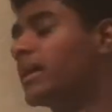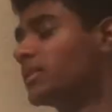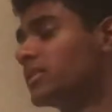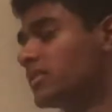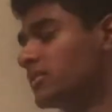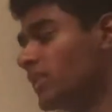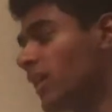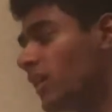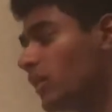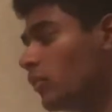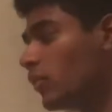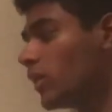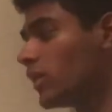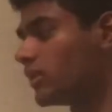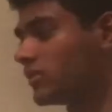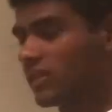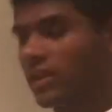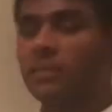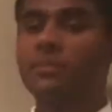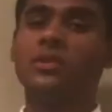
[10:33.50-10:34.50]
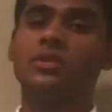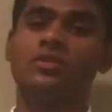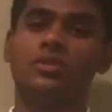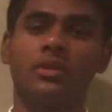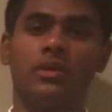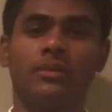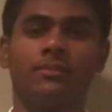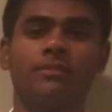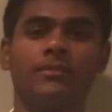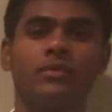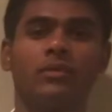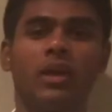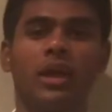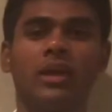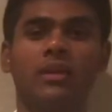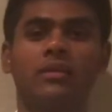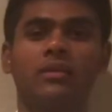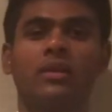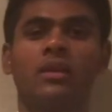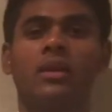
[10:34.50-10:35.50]
The second one is imagery,
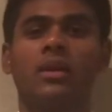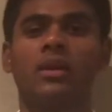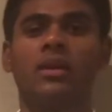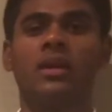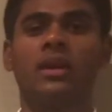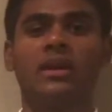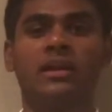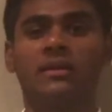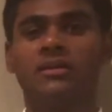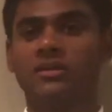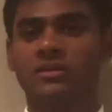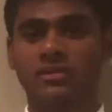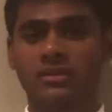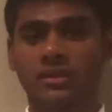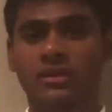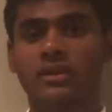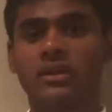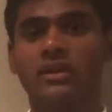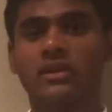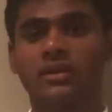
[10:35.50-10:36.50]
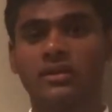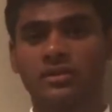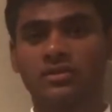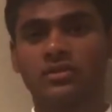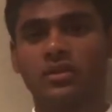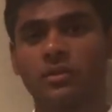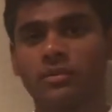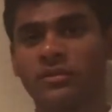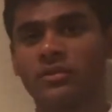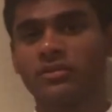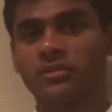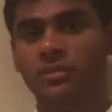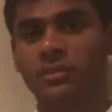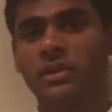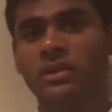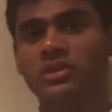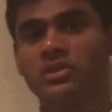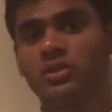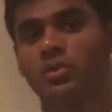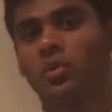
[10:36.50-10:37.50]
right? In a descriptive
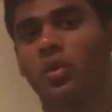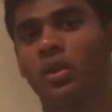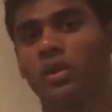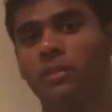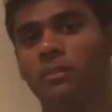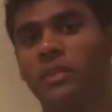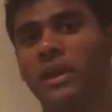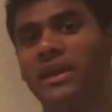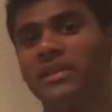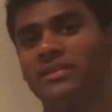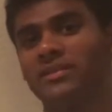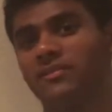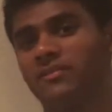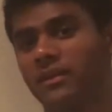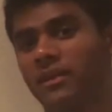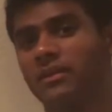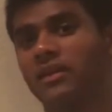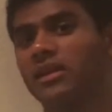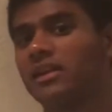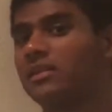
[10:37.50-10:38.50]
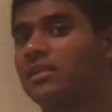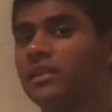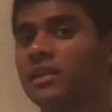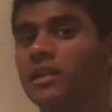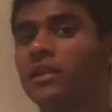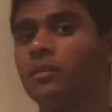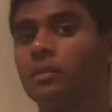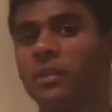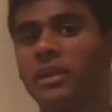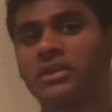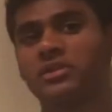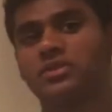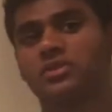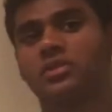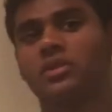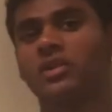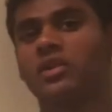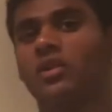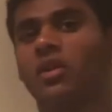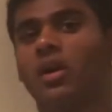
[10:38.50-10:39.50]
speech, you want to paint a very clear picture
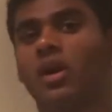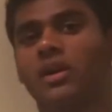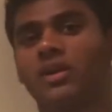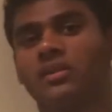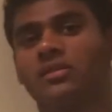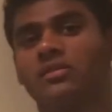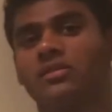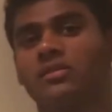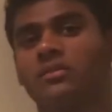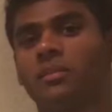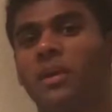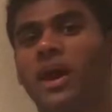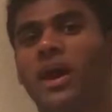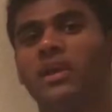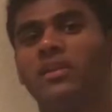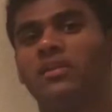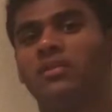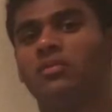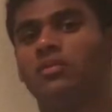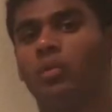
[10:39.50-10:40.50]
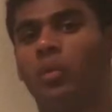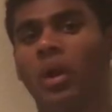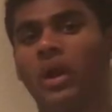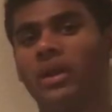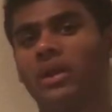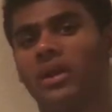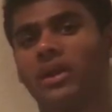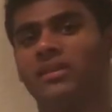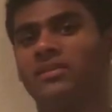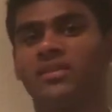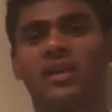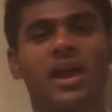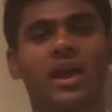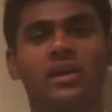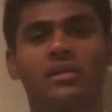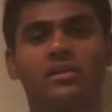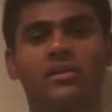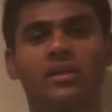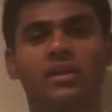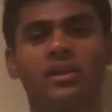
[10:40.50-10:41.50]
in your audience's mind of what
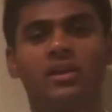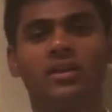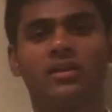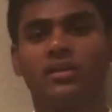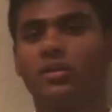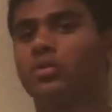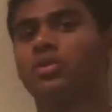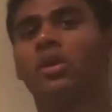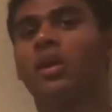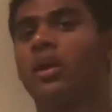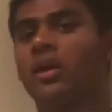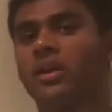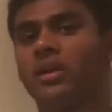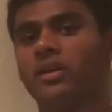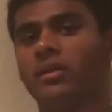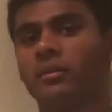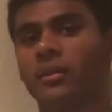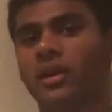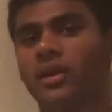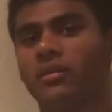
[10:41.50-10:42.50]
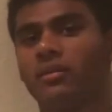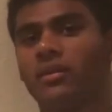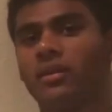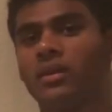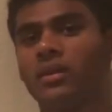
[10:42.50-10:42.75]
exactly you're talking about.